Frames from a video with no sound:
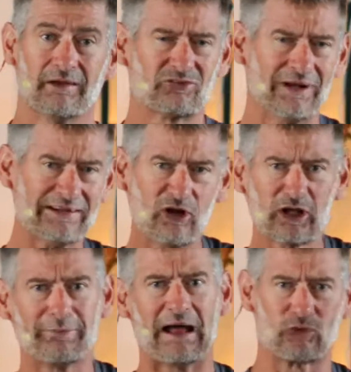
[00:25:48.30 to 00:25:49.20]
Because when I
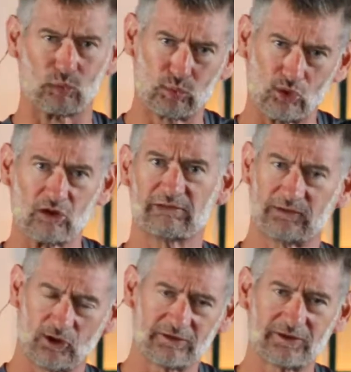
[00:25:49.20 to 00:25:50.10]
talk about the world of
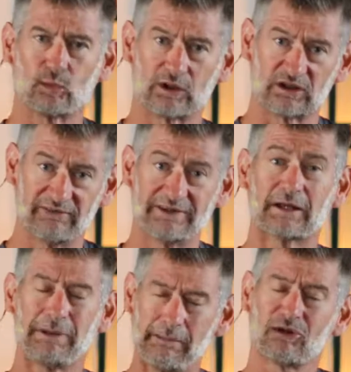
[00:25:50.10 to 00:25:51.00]
hurt that we're living
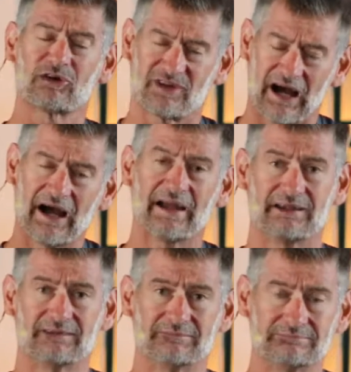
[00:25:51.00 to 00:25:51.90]
in, people are dying.
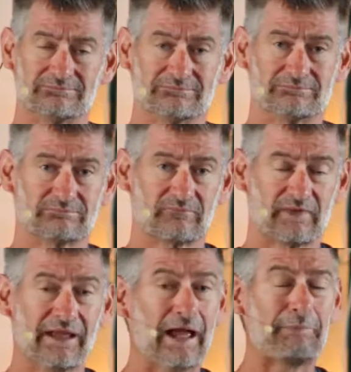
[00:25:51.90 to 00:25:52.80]

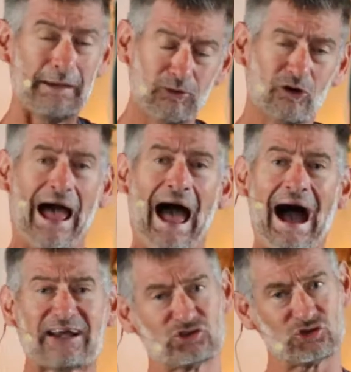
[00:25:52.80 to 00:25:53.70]
And people are
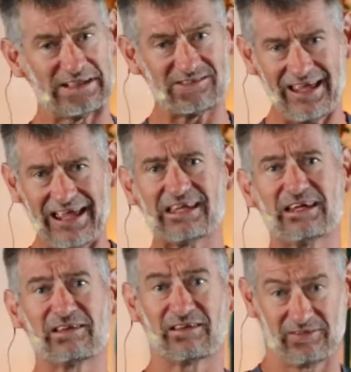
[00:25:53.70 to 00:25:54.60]
actually
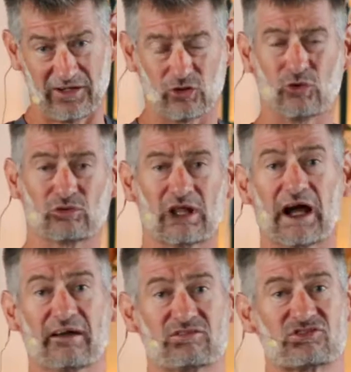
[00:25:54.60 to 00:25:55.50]
taking their own
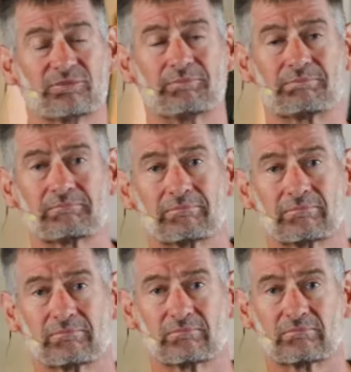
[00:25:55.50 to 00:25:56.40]
lives.
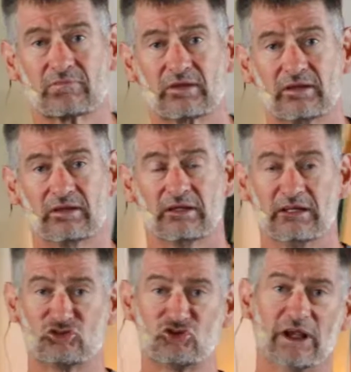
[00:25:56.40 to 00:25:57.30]

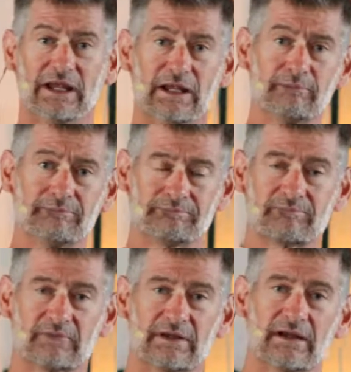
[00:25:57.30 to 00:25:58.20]
In shame,
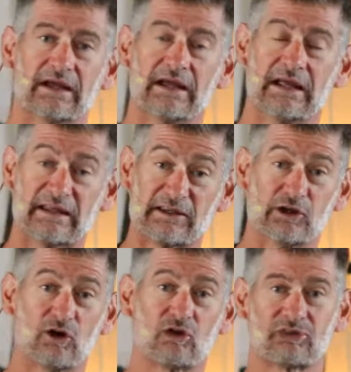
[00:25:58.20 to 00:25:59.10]
in
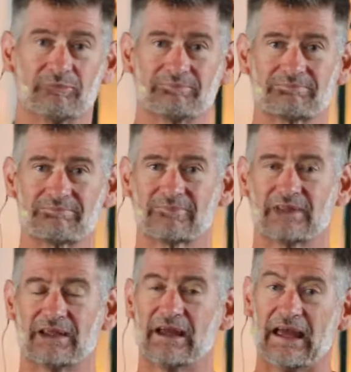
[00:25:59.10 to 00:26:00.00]
guilt,
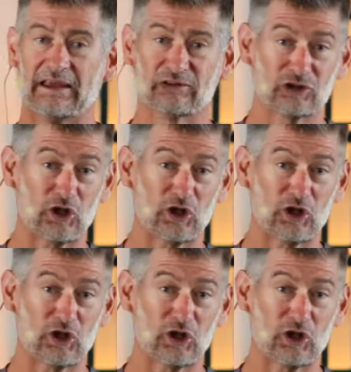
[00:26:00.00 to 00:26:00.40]
in